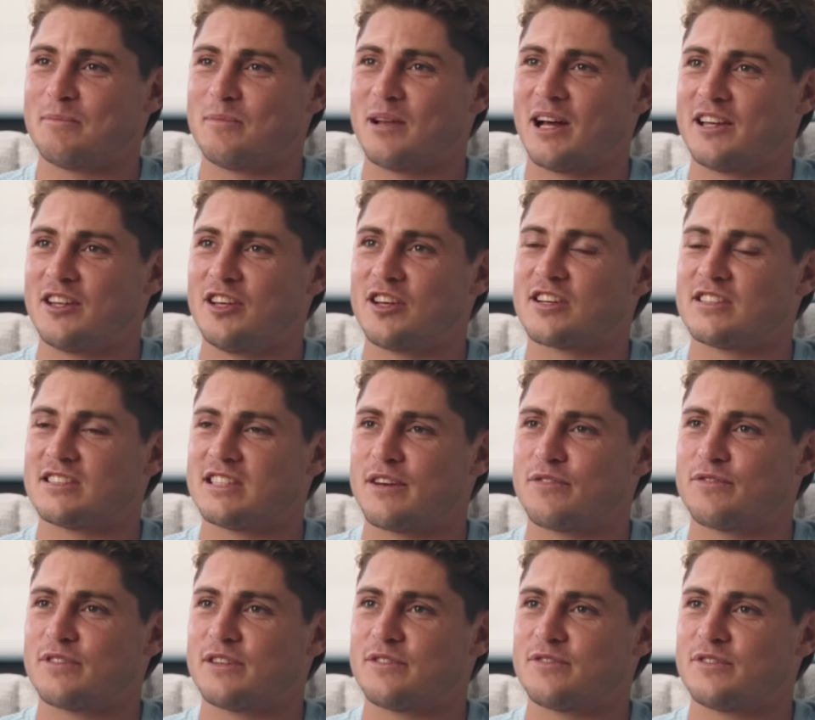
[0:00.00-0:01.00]
like you can
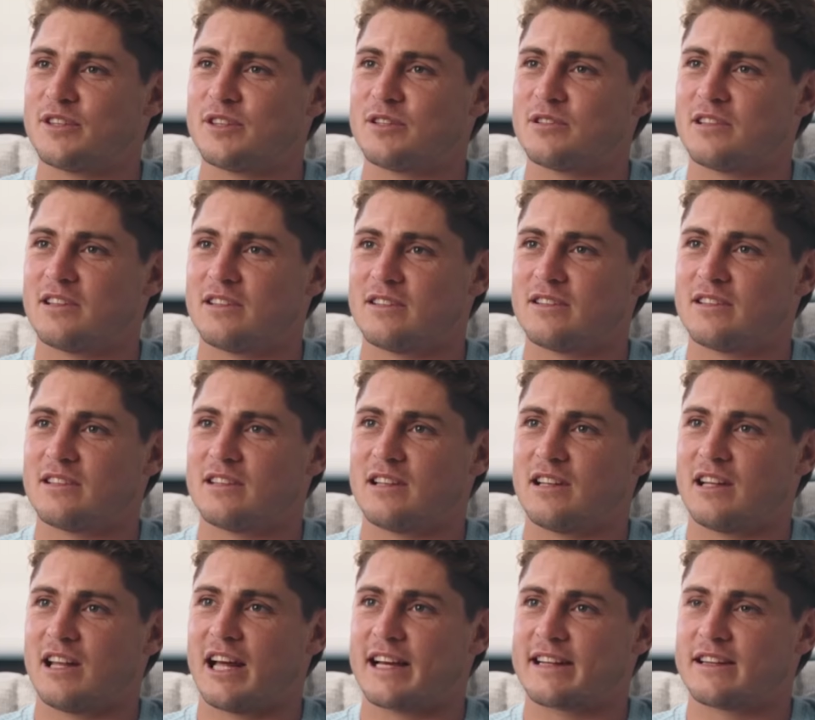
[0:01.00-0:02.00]
definitely feel
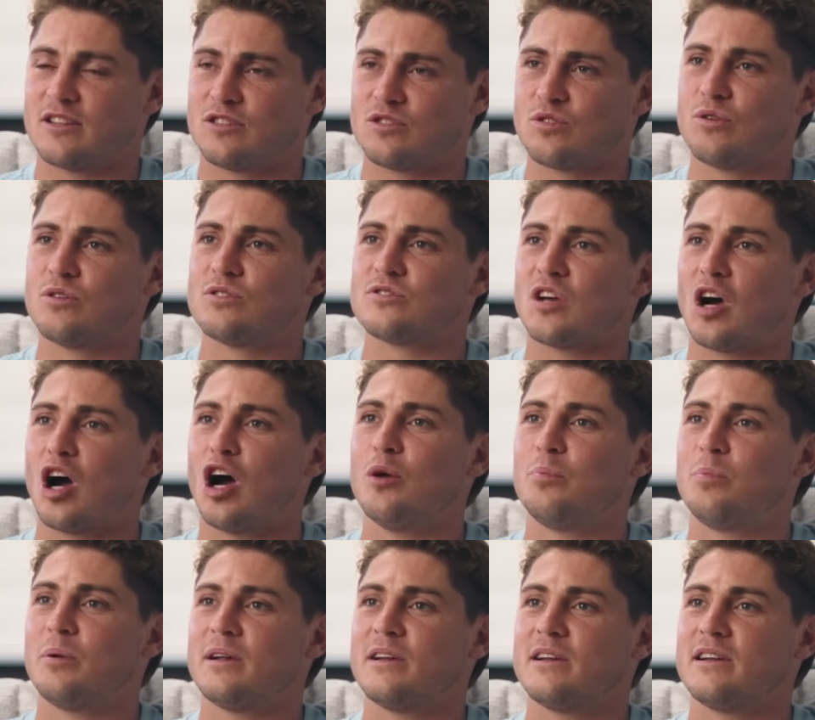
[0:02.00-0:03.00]
like the doors are
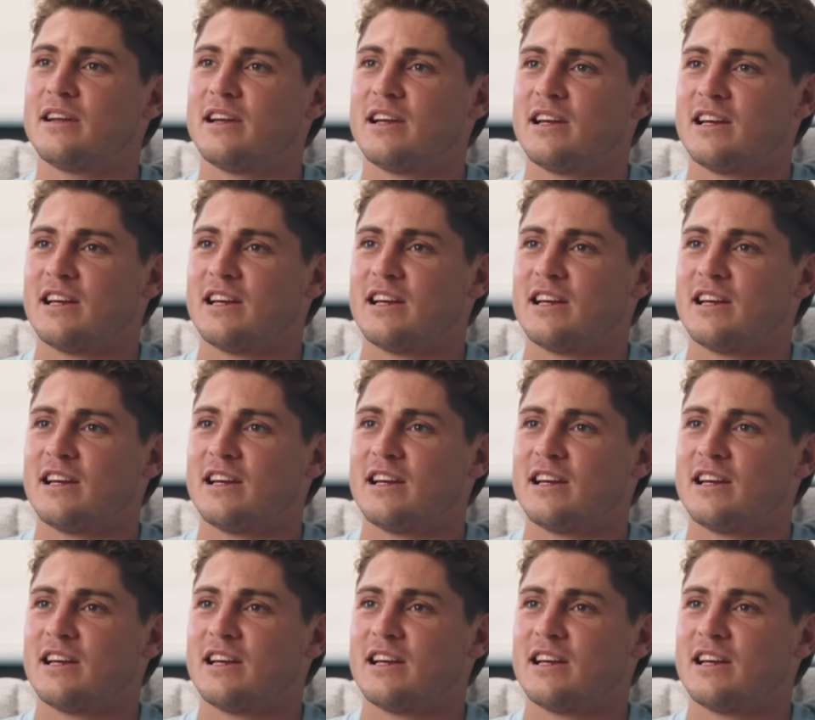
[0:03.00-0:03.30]
open.